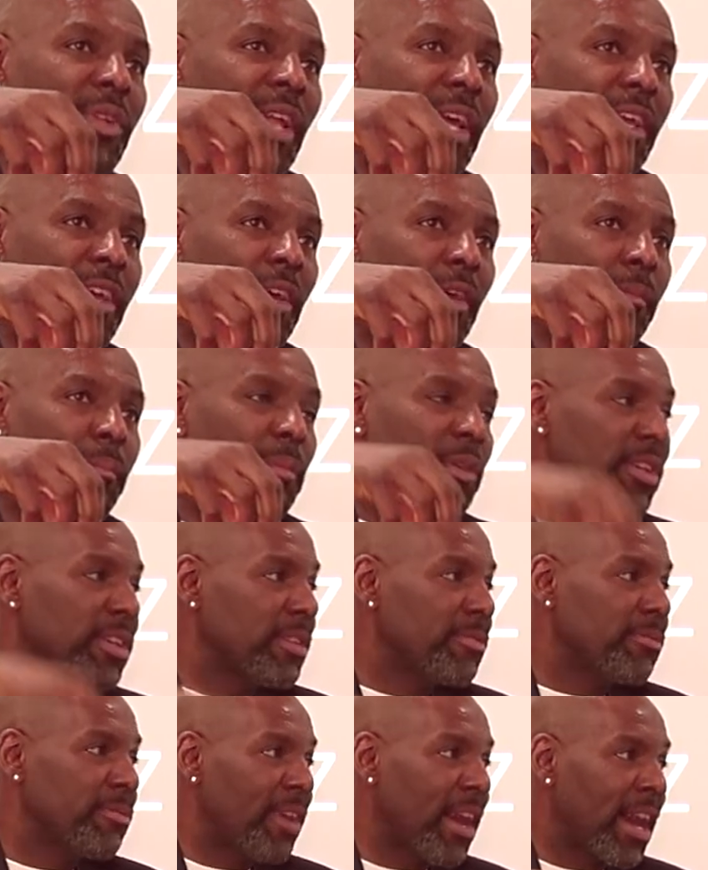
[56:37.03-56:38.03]
was like $1.5
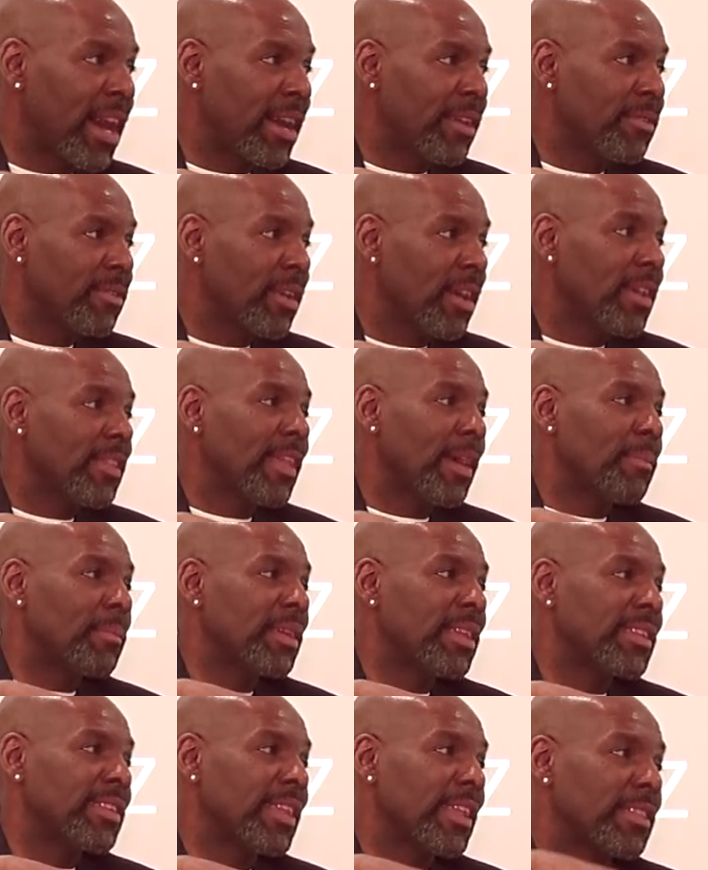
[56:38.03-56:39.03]
million. That
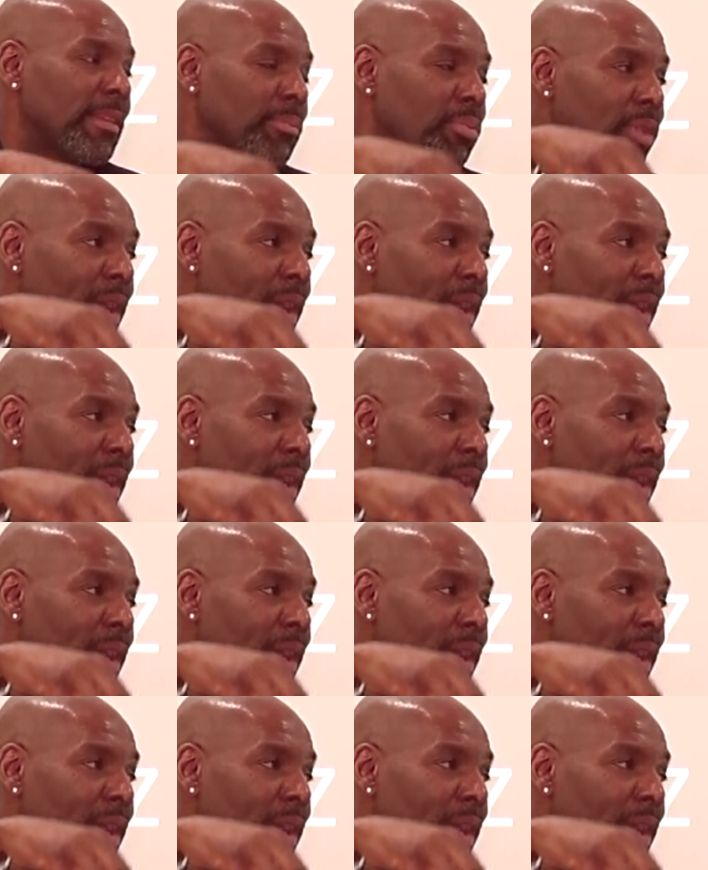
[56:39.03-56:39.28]
means that the